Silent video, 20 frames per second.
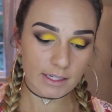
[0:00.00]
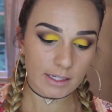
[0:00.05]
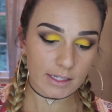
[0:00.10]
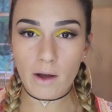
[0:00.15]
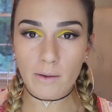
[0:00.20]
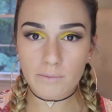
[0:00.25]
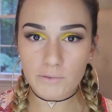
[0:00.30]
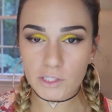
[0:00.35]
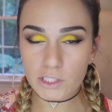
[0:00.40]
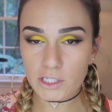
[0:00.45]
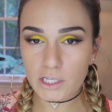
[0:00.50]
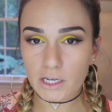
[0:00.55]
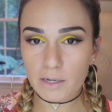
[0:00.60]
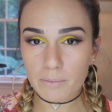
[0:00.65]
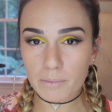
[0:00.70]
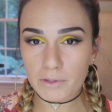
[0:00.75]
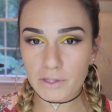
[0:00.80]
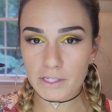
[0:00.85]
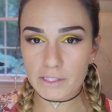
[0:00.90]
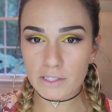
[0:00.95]
I'm just going to
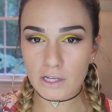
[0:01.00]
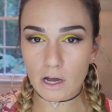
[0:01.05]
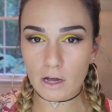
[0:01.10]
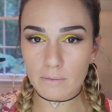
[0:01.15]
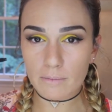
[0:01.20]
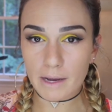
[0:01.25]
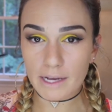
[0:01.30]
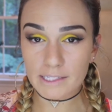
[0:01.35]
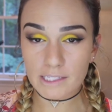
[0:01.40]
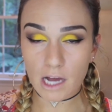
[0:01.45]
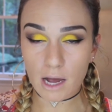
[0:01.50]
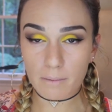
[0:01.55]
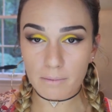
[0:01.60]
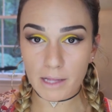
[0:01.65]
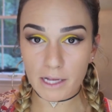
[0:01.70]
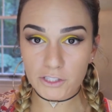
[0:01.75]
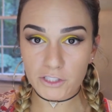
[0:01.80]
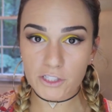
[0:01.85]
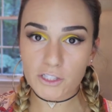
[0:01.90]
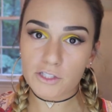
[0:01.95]
put this on my top
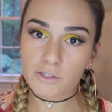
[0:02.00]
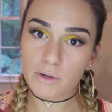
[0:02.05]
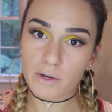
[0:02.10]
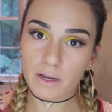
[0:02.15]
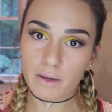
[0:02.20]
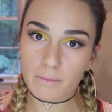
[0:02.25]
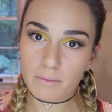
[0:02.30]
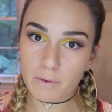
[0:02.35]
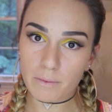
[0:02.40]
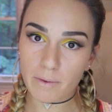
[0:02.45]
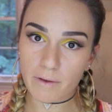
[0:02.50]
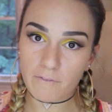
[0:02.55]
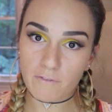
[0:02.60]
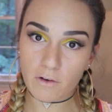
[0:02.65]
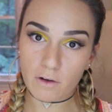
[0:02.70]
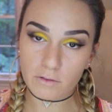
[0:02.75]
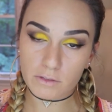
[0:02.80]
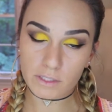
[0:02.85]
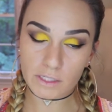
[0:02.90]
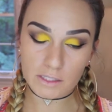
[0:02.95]
lashes so I can put my
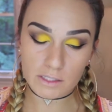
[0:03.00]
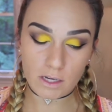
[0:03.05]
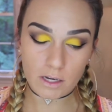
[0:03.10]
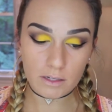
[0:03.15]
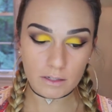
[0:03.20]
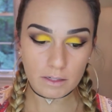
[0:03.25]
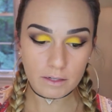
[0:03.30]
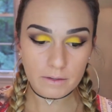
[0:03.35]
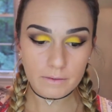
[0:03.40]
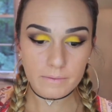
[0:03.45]
falsies on.